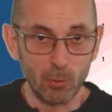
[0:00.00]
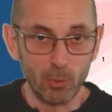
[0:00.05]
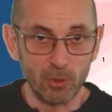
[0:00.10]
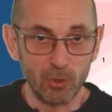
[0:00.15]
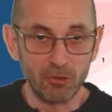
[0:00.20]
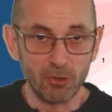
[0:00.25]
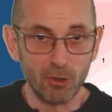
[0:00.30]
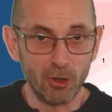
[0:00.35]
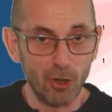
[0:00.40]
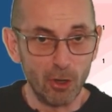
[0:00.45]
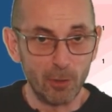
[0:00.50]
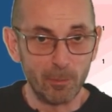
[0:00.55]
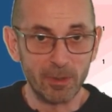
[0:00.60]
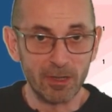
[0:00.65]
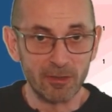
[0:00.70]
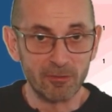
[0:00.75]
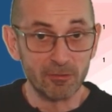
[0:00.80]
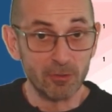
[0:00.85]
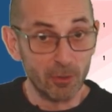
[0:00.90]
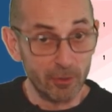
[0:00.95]
which you're
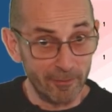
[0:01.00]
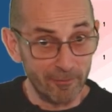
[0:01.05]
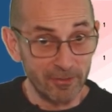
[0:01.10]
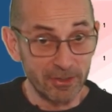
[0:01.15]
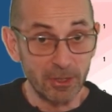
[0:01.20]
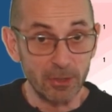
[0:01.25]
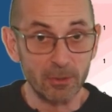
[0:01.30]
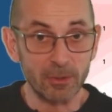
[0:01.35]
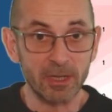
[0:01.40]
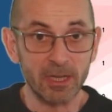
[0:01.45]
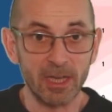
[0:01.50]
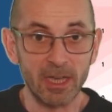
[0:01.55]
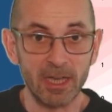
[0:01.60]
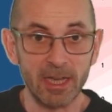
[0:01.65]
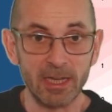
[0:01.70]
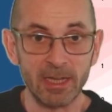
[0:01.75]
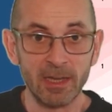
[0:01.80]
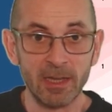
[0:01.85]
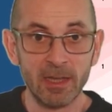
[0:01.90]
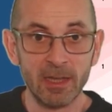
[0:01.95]
hoping for in the
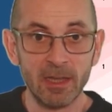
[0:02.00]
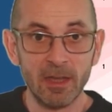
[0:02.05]
UK.